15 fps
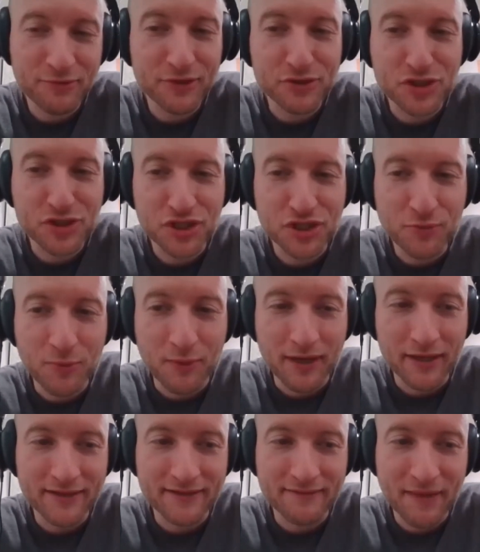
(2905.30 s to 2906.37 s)
a real chill
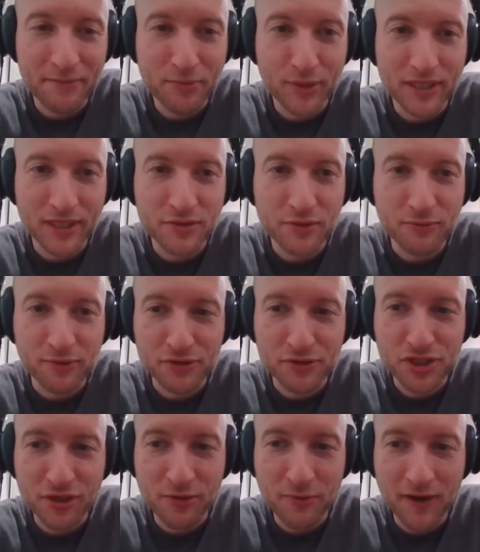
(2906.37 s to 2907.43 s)
one. Maybe we can do a real
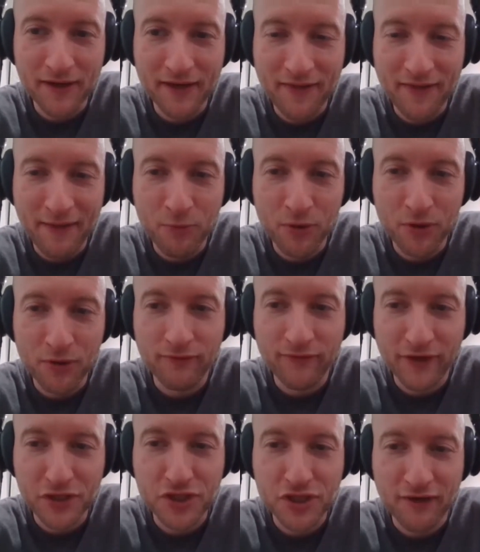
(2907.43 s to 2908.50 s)
chill one and then we'll
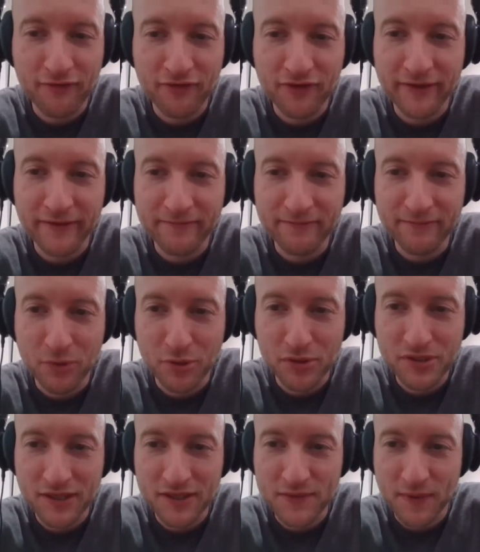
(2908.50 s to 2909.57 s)
finish it off with a more
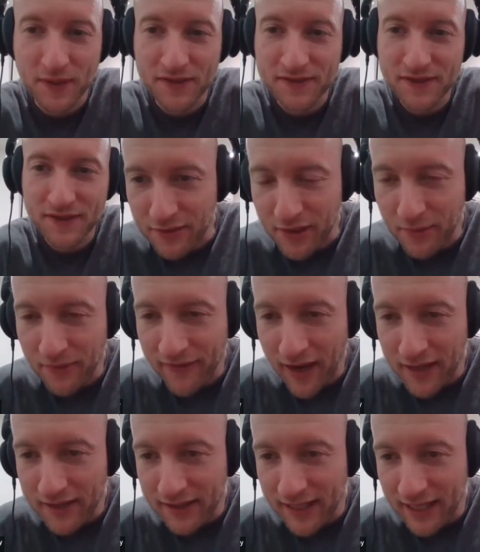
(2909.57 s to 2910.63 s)
serious one. So here we've
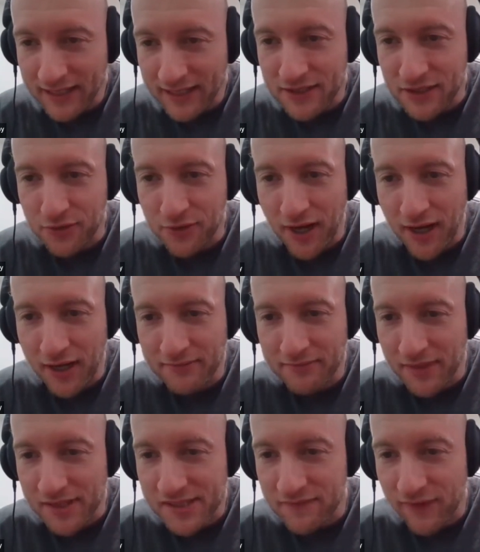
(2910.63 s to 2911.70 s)
got getting to
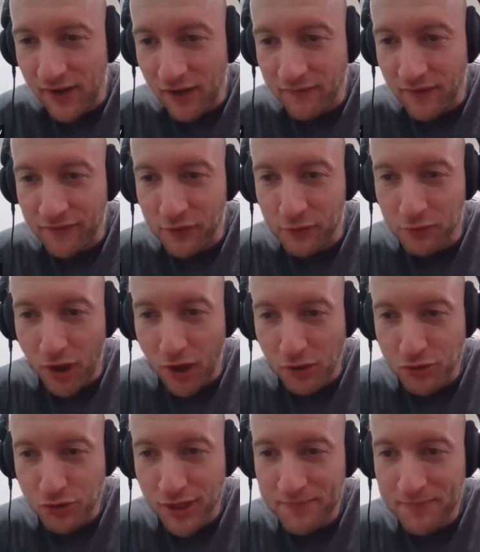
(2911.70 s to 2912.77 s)
Yunnan must involve a few
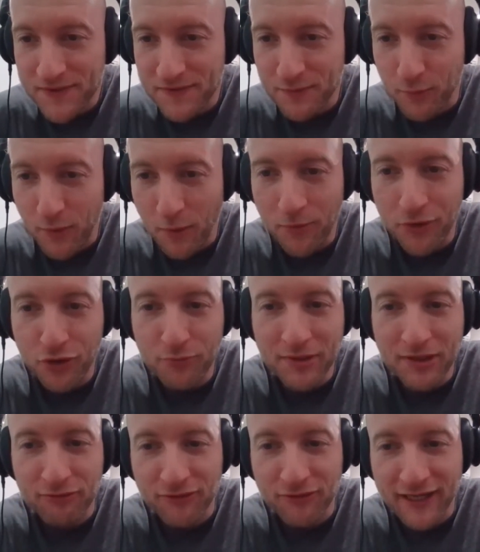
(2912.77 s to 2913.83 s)
long trips. What will you
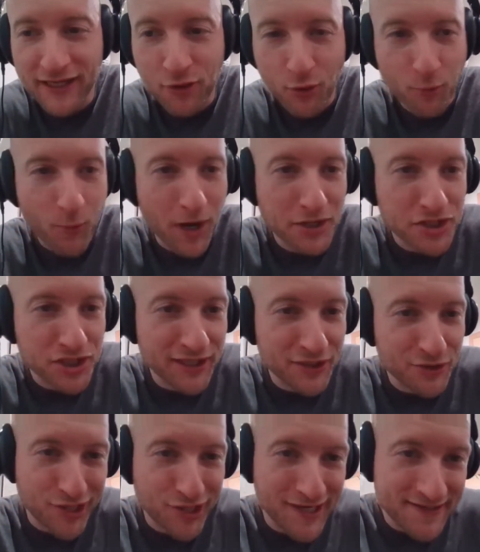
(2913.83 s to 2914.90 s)
be reading or watching
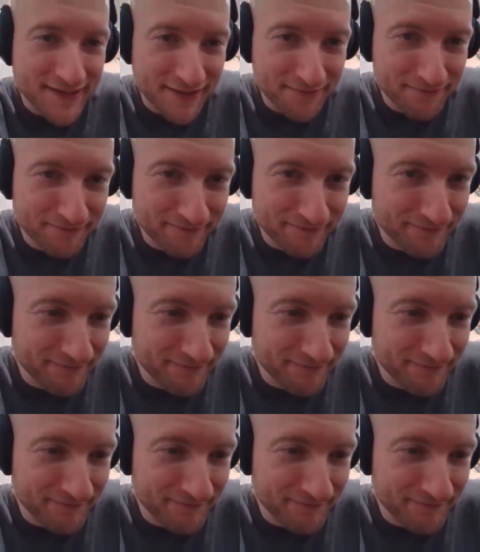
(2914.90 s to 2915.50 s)
in transit?